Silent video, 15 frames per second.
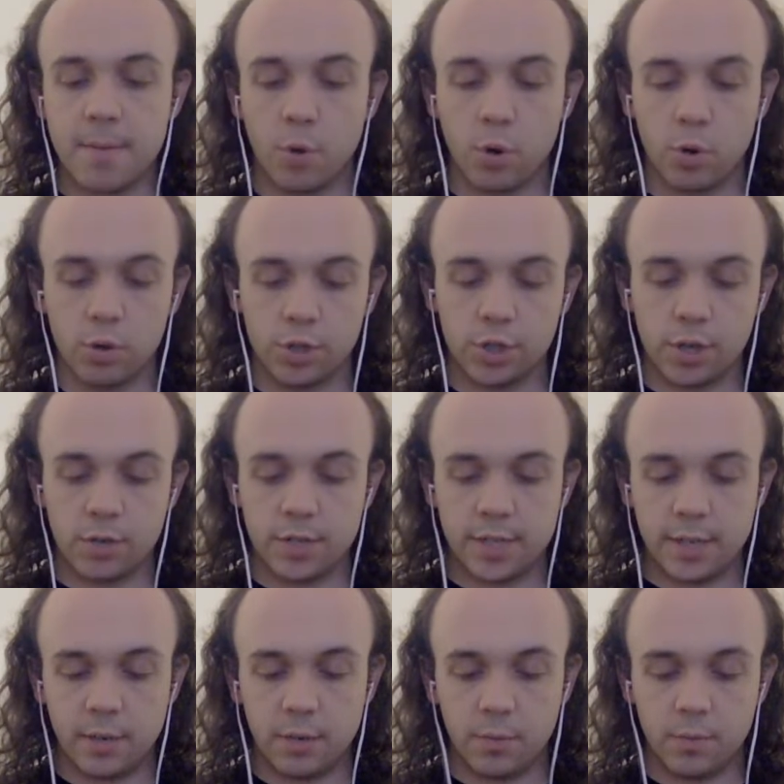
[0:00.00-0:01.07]
We're also
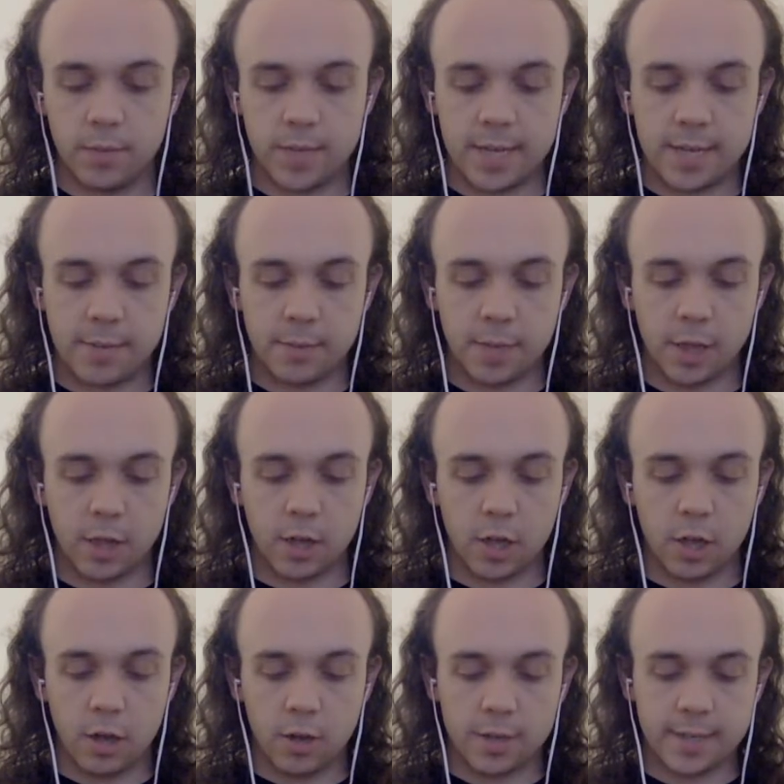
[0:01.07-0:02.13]
still dealing with a lot of
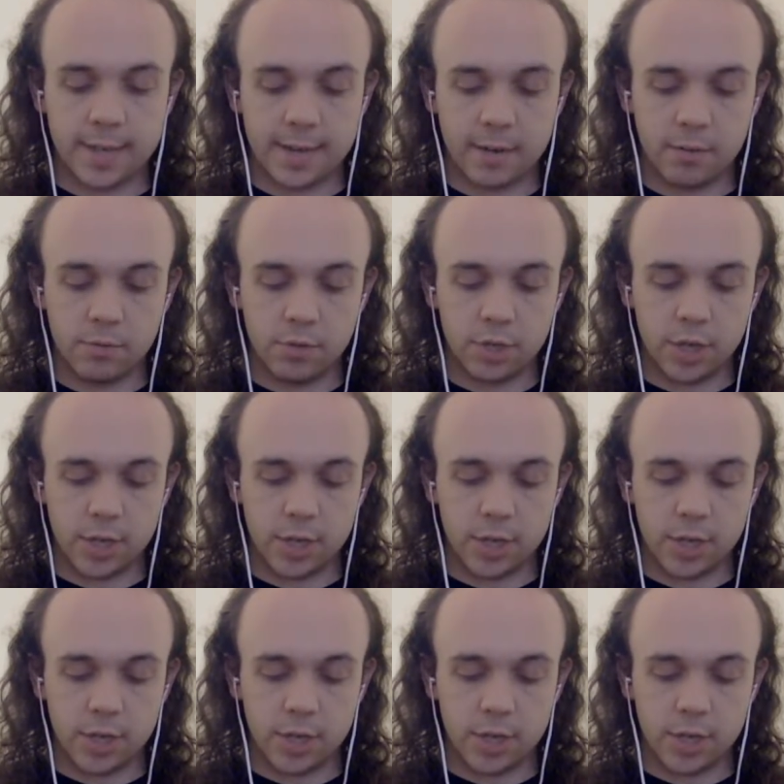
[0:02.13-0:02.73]
lockdowns,